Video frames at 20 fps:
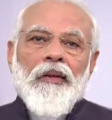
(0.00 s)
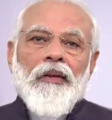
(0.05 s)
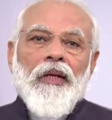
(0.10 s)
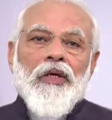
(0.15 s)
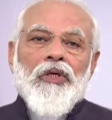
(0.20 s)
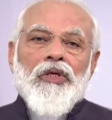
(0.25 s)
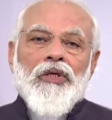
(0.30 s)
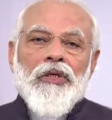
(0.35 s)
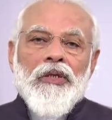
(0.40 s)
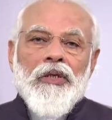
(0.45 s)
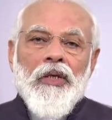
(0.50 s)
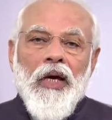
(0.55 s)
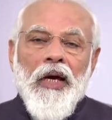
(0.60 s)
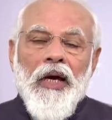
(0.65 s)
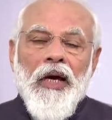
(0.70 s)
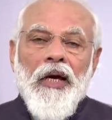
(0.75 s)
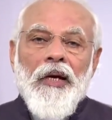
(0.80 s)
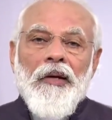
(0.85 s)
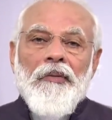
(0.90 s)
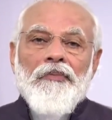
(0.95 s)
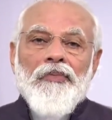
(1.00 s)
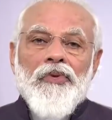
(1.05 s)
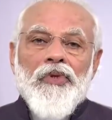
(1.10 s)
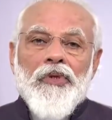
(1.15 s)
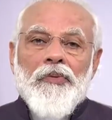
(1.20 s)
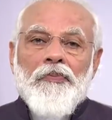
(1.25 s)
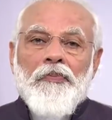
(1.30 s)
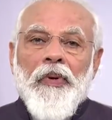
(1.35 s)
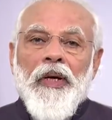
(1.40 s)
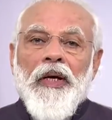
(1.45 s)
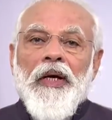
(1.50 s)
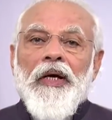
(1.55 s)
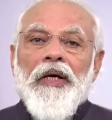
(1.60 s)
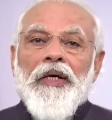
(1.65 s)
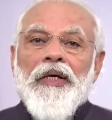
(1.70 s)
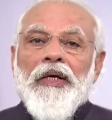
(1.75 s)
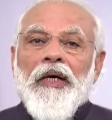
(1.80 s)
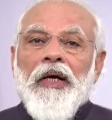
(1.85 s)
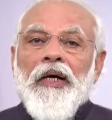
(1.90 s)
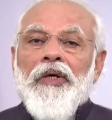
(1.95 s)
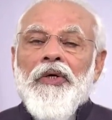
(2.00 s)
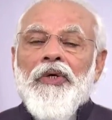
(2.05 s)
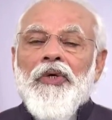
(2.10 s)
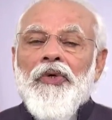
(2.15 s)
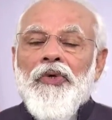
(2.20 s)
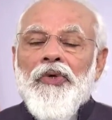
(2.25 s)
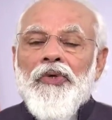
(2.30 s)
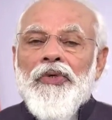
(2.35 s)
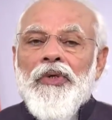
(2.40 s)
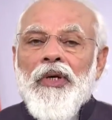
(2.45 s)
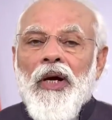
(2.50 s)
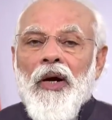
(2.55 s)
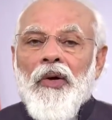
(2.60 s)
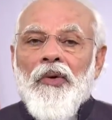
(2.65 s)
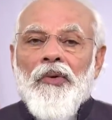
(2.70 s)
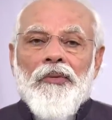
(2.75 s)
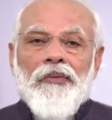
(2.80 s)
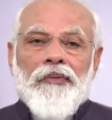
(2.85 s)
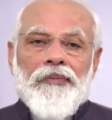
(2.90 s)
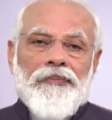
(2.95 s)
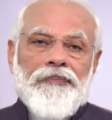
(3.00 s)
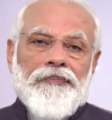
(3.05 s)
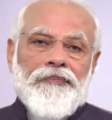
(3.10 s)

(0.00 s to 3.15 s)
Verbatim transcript: The same spirit continues now.